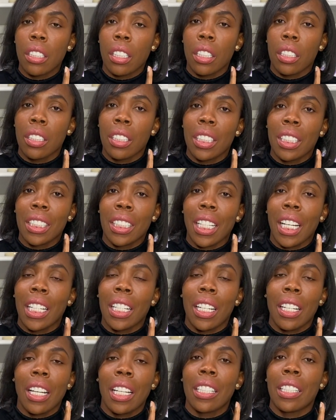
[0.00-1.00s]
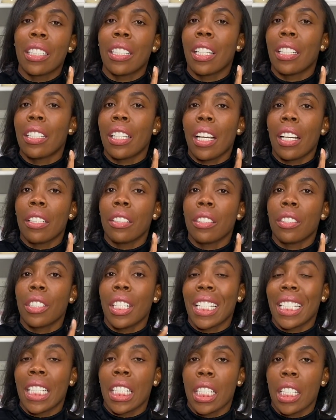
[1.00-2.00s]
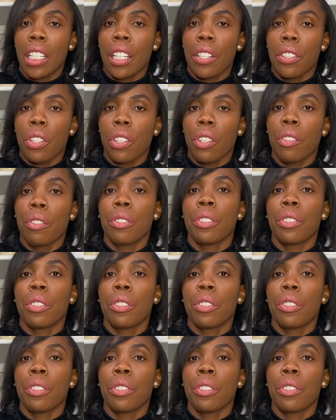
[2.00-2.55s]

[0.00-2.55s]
on the side and I needed that taken care of.